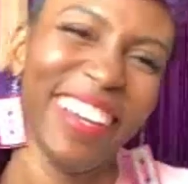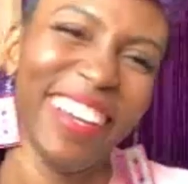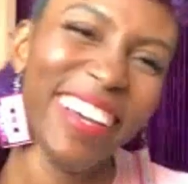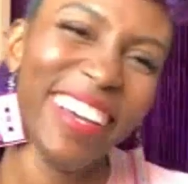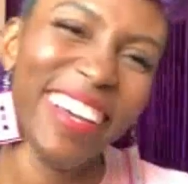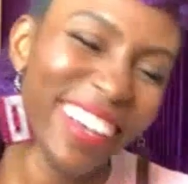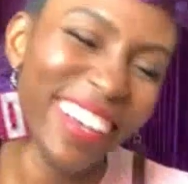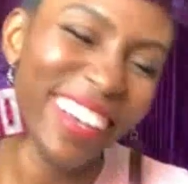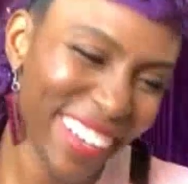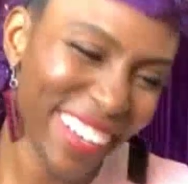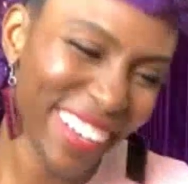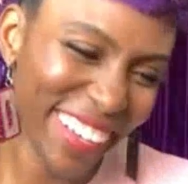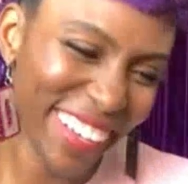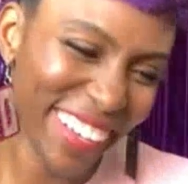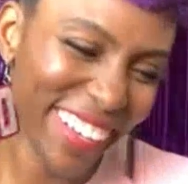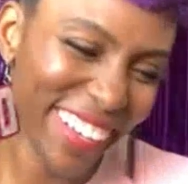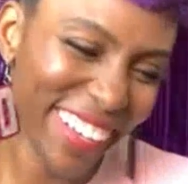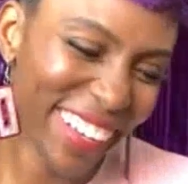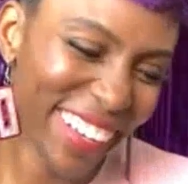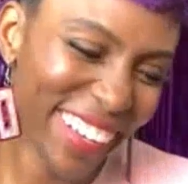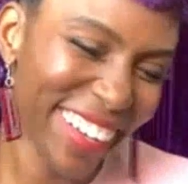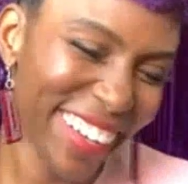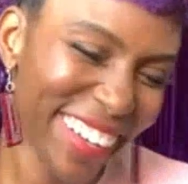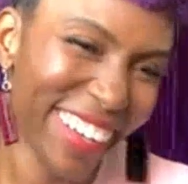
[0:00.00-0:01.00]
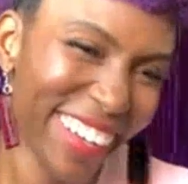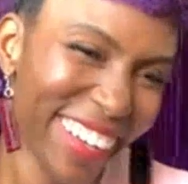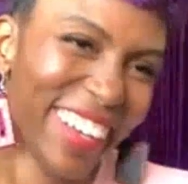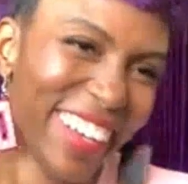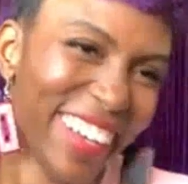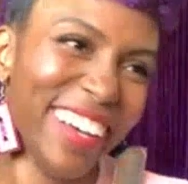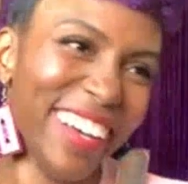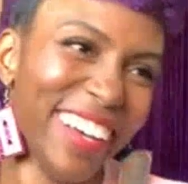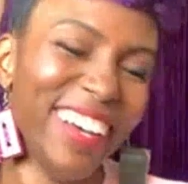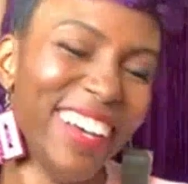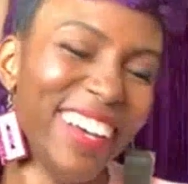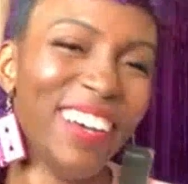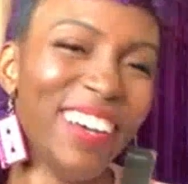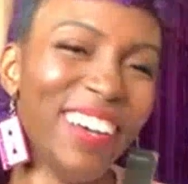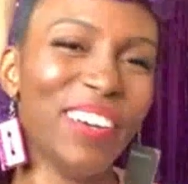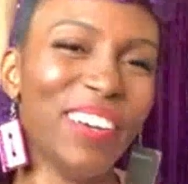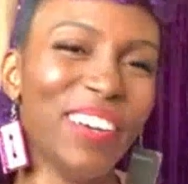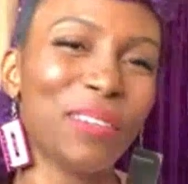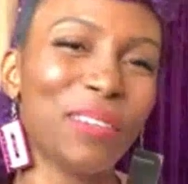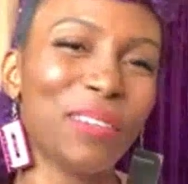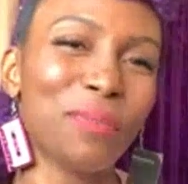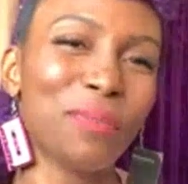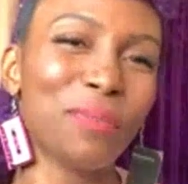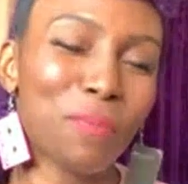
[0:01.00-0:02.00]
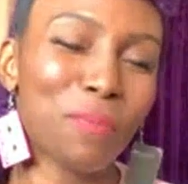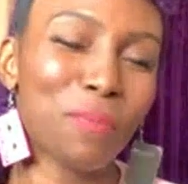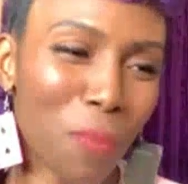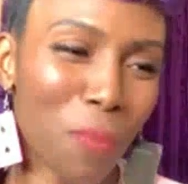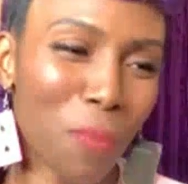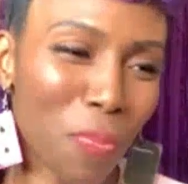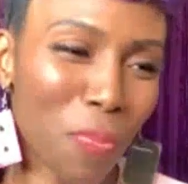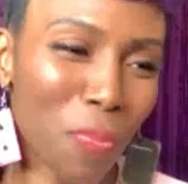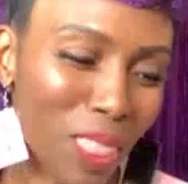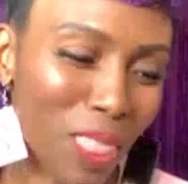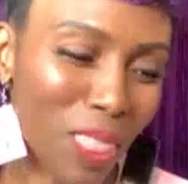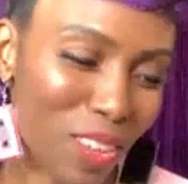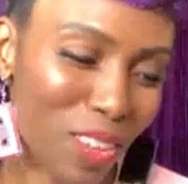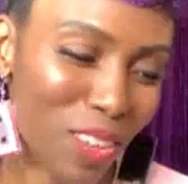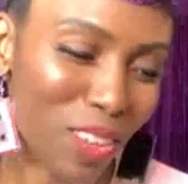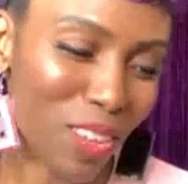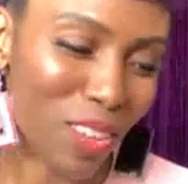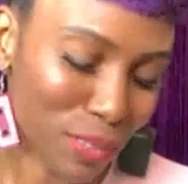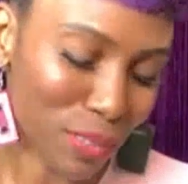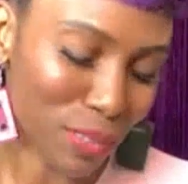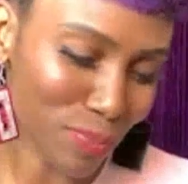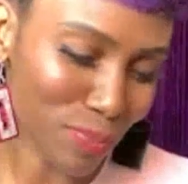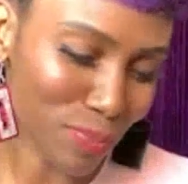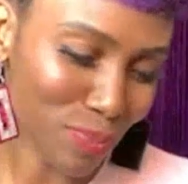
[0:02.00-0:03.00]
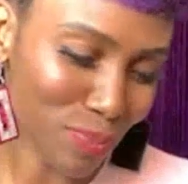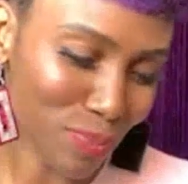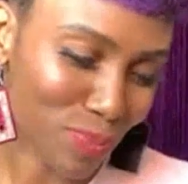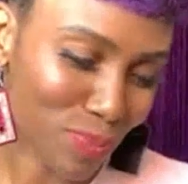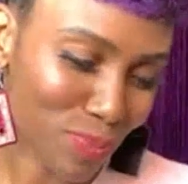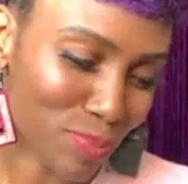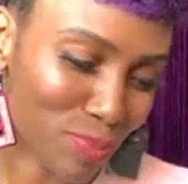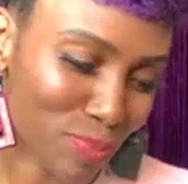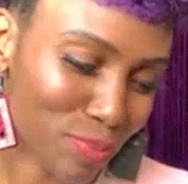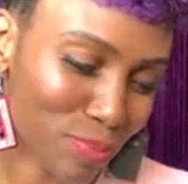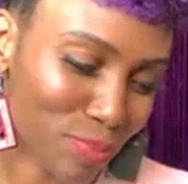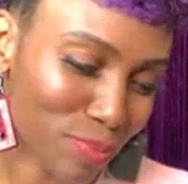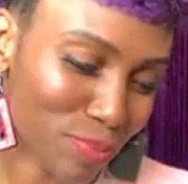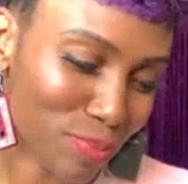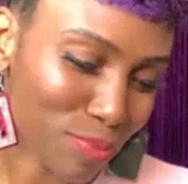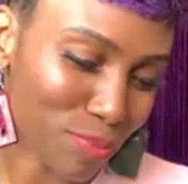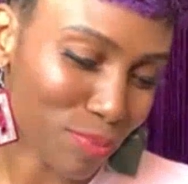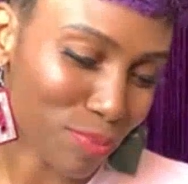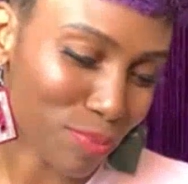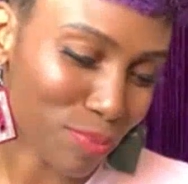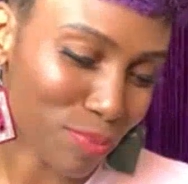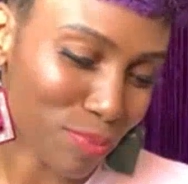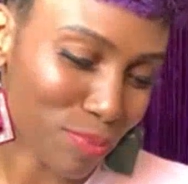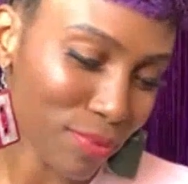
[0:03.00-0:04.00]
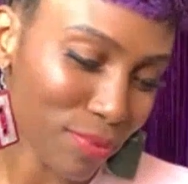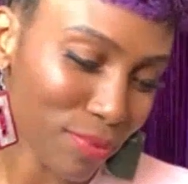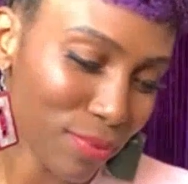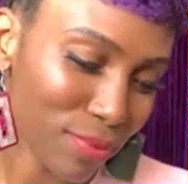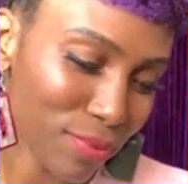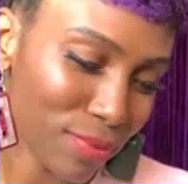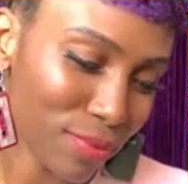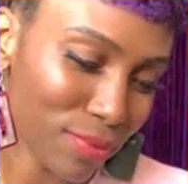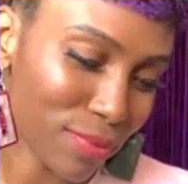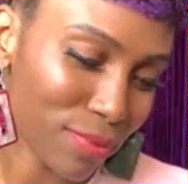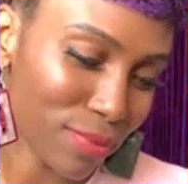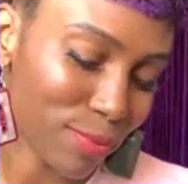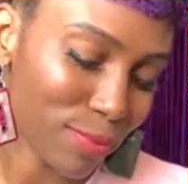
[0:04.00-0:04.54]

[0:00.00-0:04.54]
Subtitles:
This person isn't speaking.